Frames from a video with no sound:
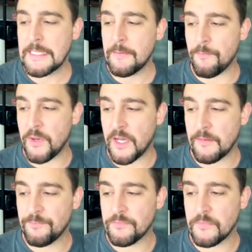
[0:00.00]

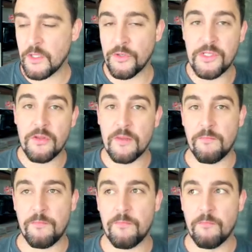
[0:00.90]
But also the
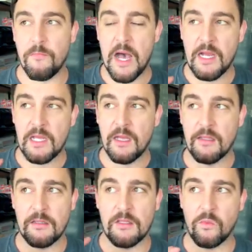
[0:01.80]

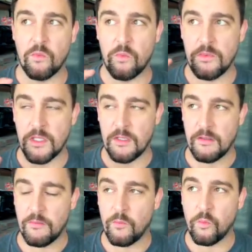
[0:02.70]
marker,
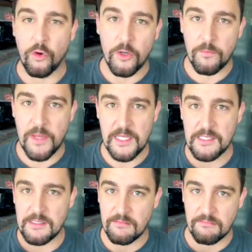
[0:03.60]
the
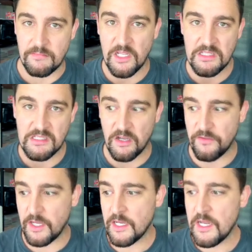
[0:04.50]
water-basedness of
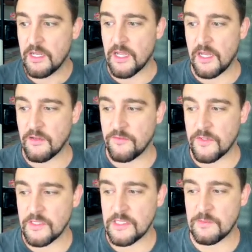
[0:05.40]
it kind of
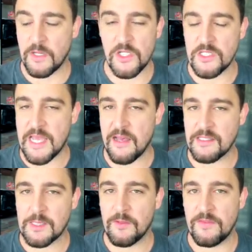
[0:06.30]
smudges out
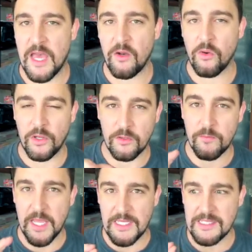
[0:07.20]
some of that
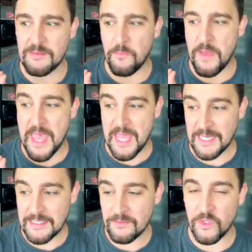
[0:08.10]
oil-based
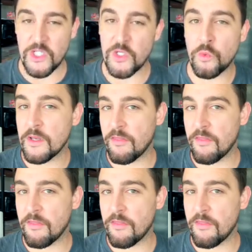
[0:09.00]
pen, which you wouldn't